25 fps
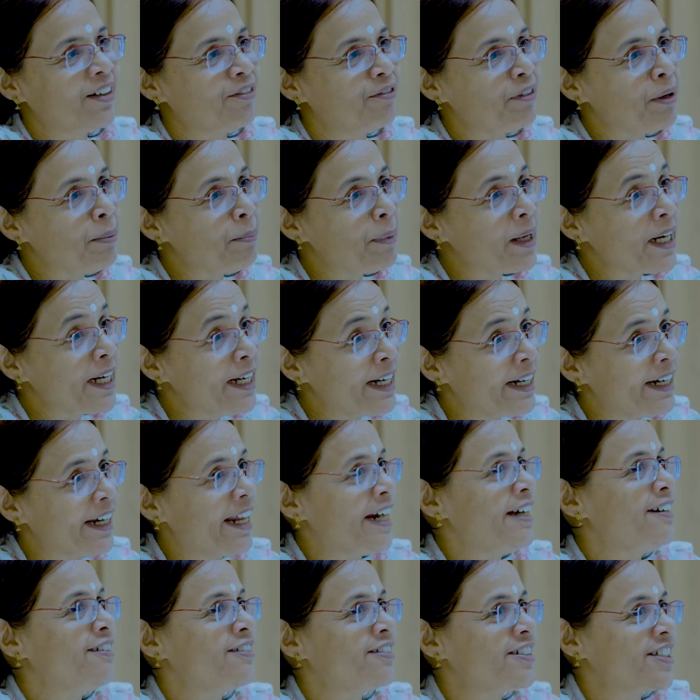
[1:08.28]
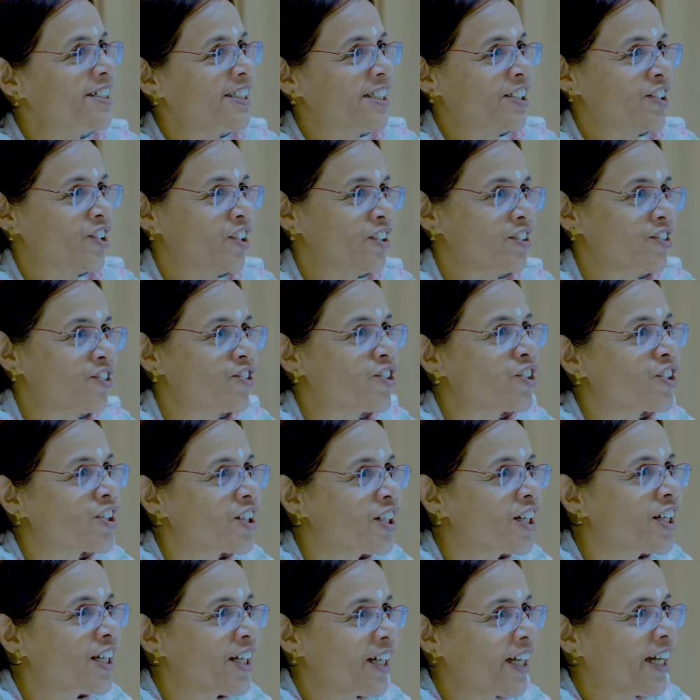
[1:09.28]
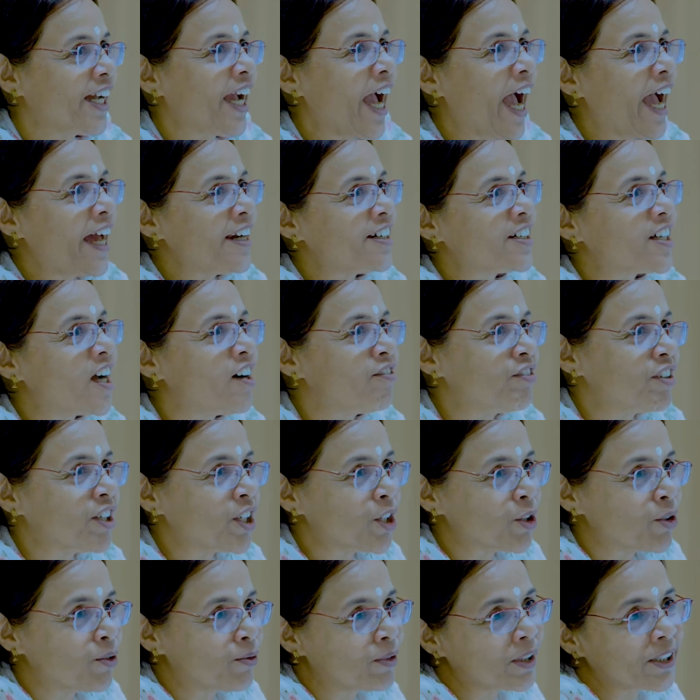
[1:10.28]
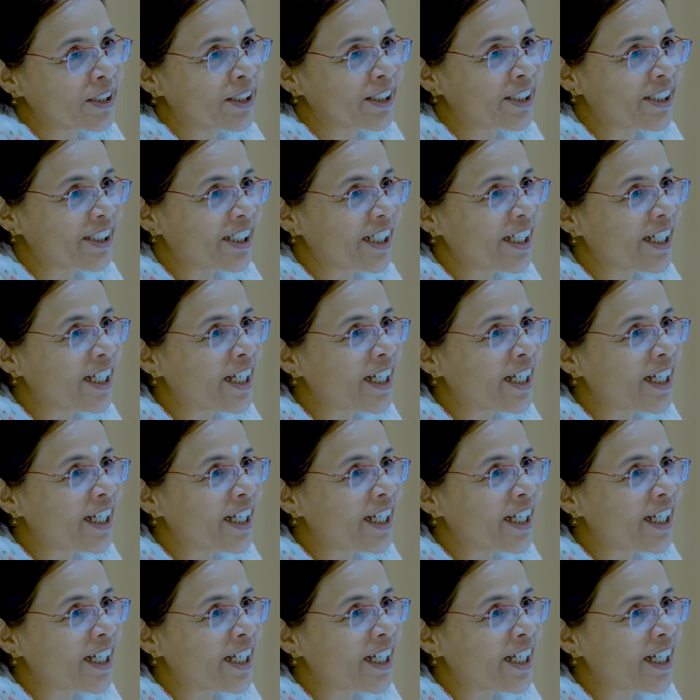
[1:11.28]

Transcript: women-led research at our university.